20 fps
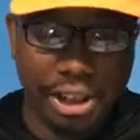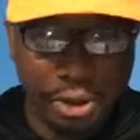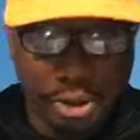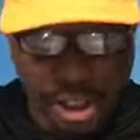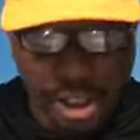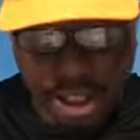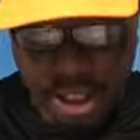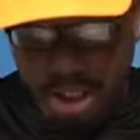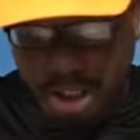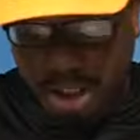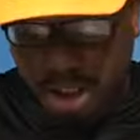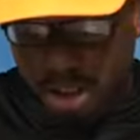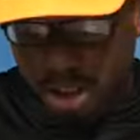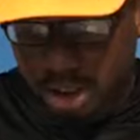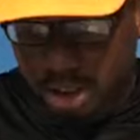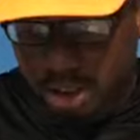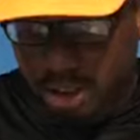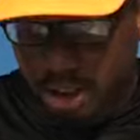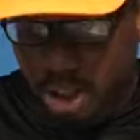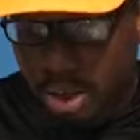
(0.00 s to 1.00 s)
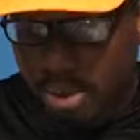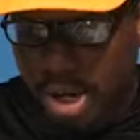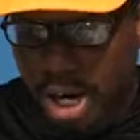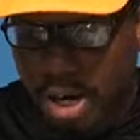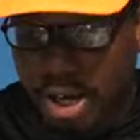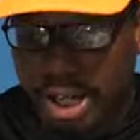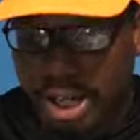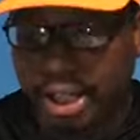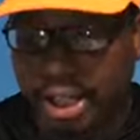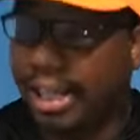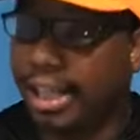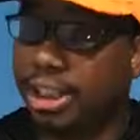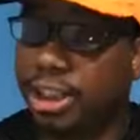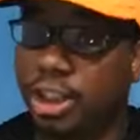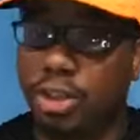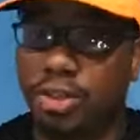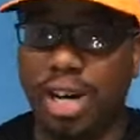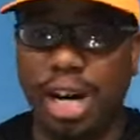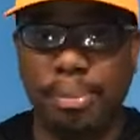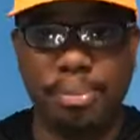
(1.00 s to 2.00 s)
But you can go out and
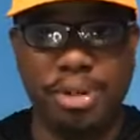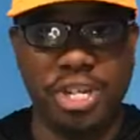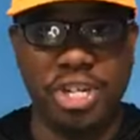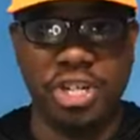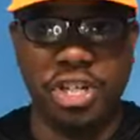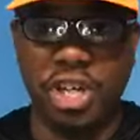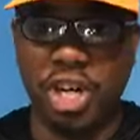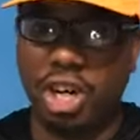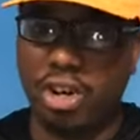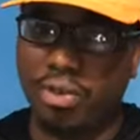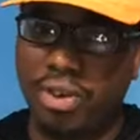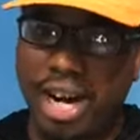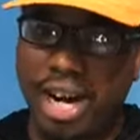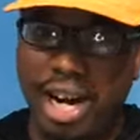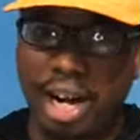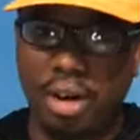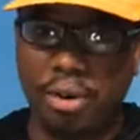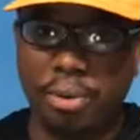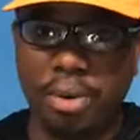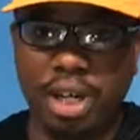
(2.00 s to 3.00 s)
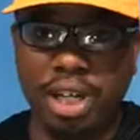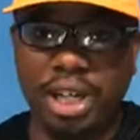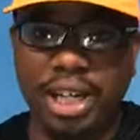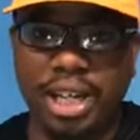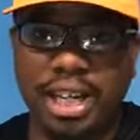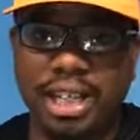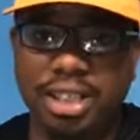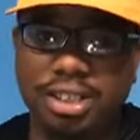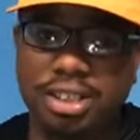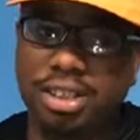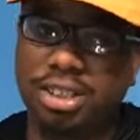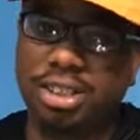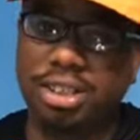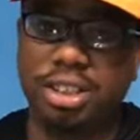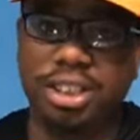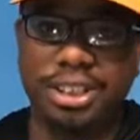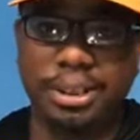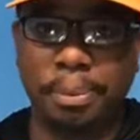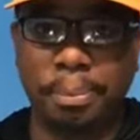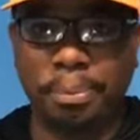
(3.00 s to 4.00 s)
catch crappie year round, whether it's
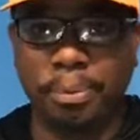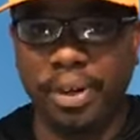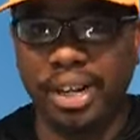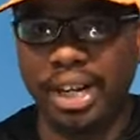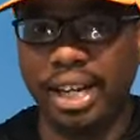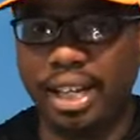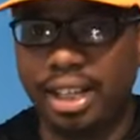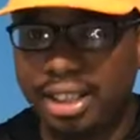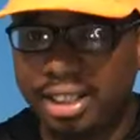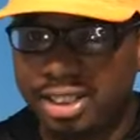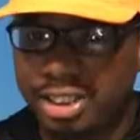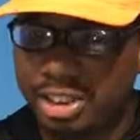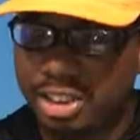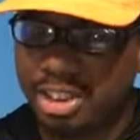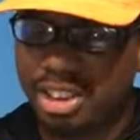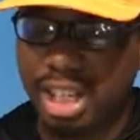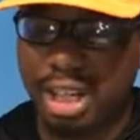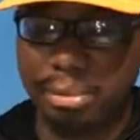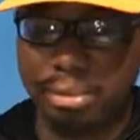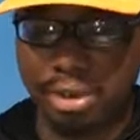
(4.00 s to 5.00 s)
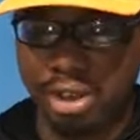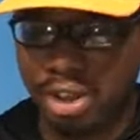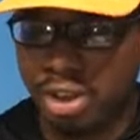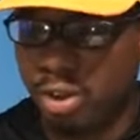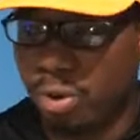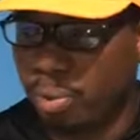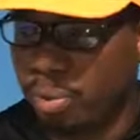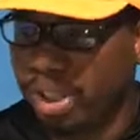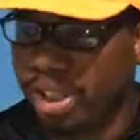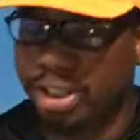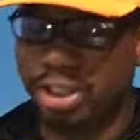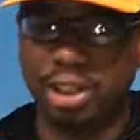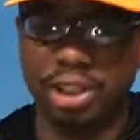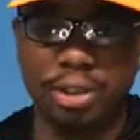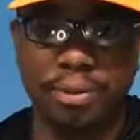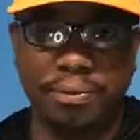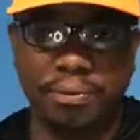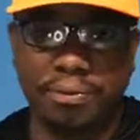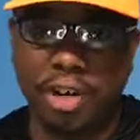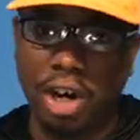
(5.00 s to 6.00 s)
spring, summer,
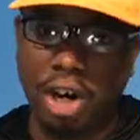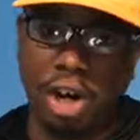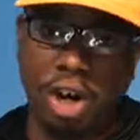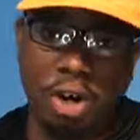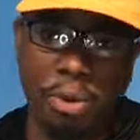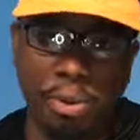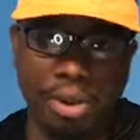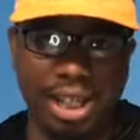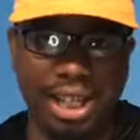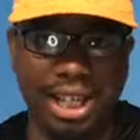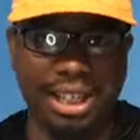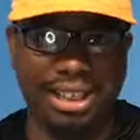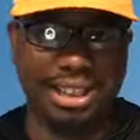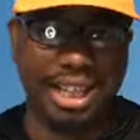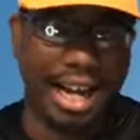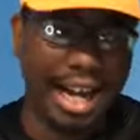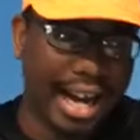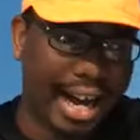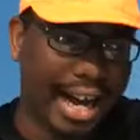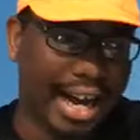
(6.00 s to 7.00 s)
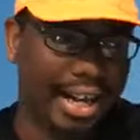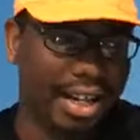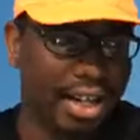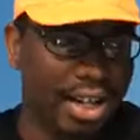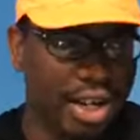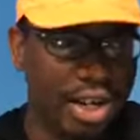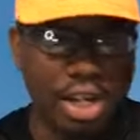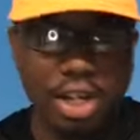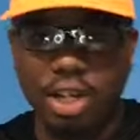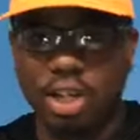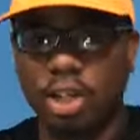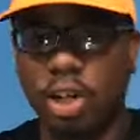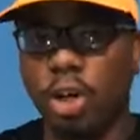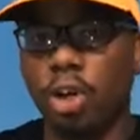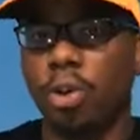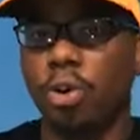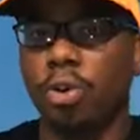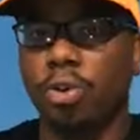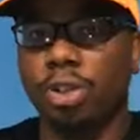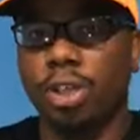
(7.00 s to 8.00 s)
winter, fall, whether it's hot,
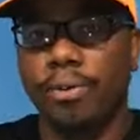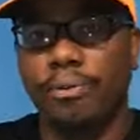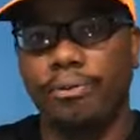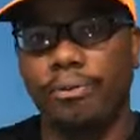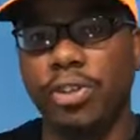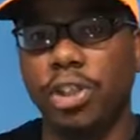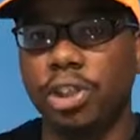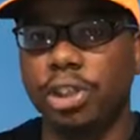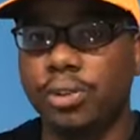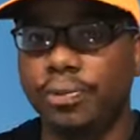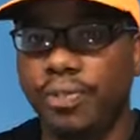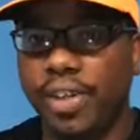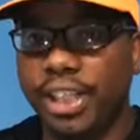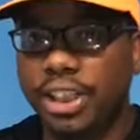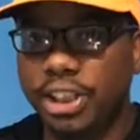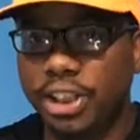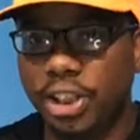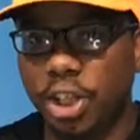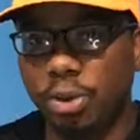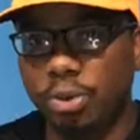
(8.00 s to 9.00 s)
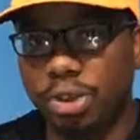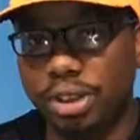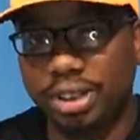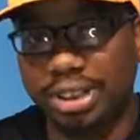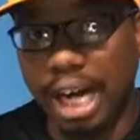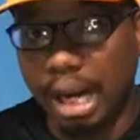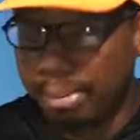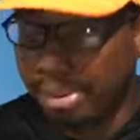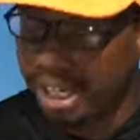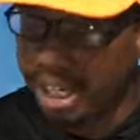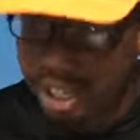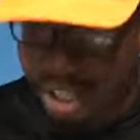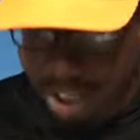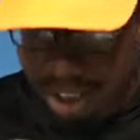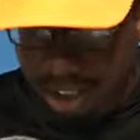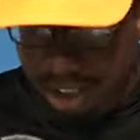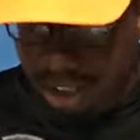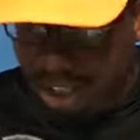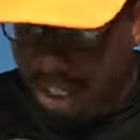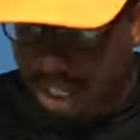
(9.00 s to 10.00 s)
cold. Those fish don't stop
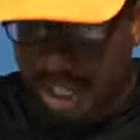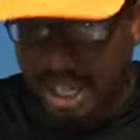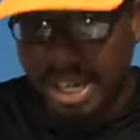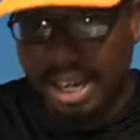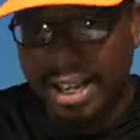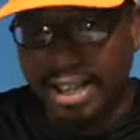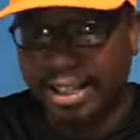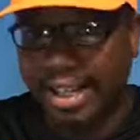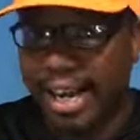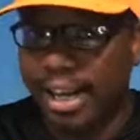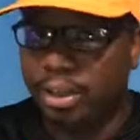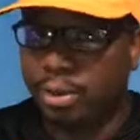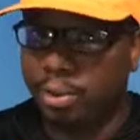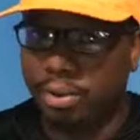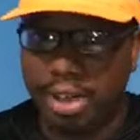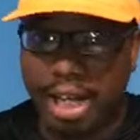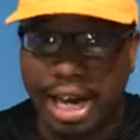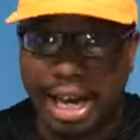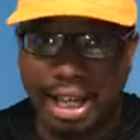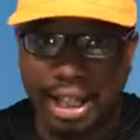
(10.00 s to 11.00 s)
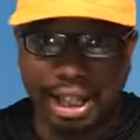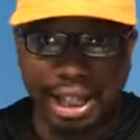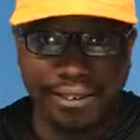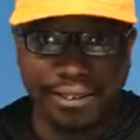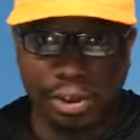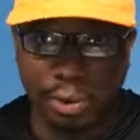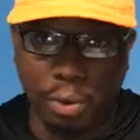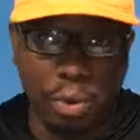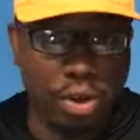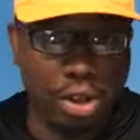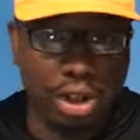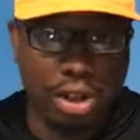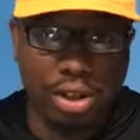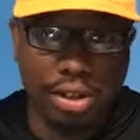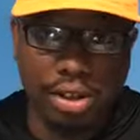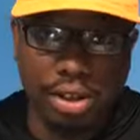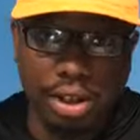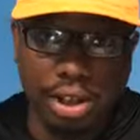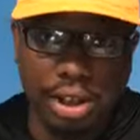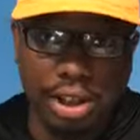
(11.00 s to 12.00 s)
eating, and they do not leave the
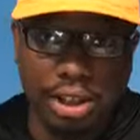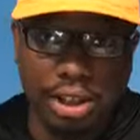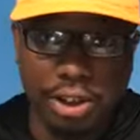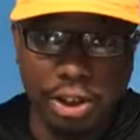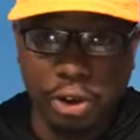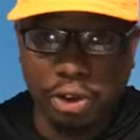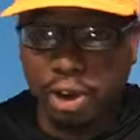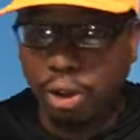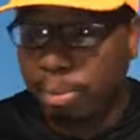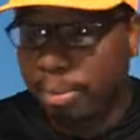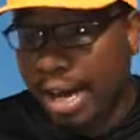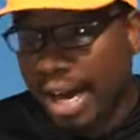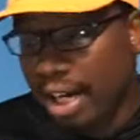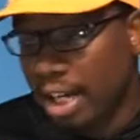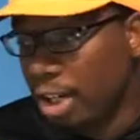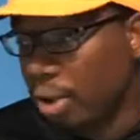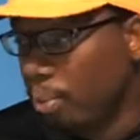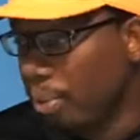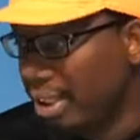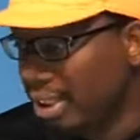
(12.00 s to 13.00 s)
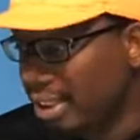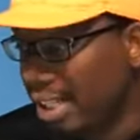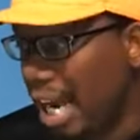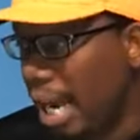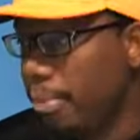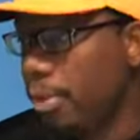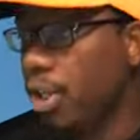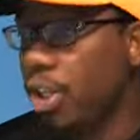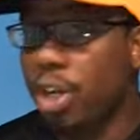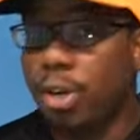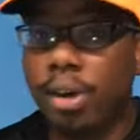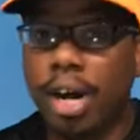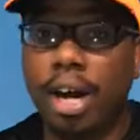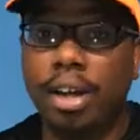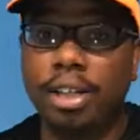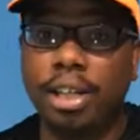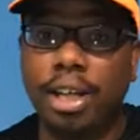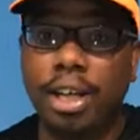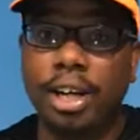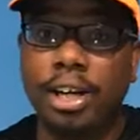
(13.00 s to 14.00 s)
water. So no matter what time you go
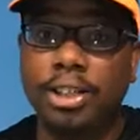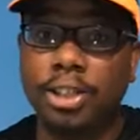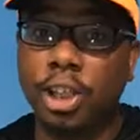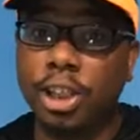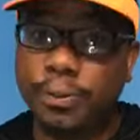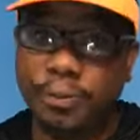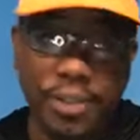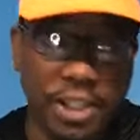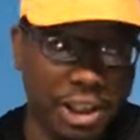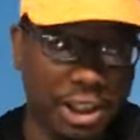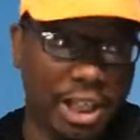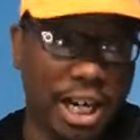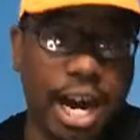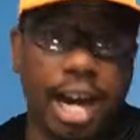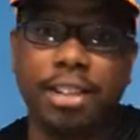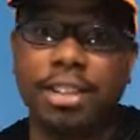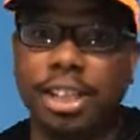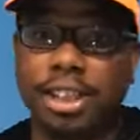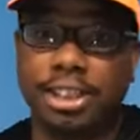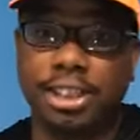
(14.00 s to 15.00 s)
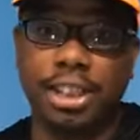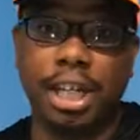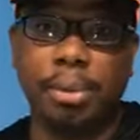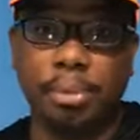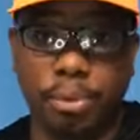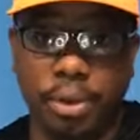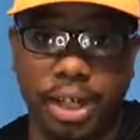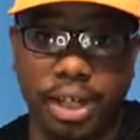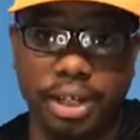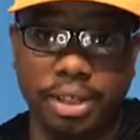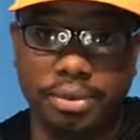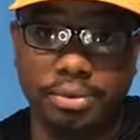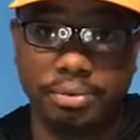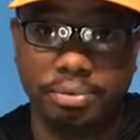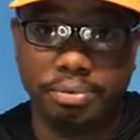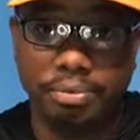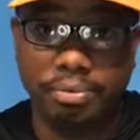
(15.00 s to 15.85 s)
out there, those fish are out there somewhere.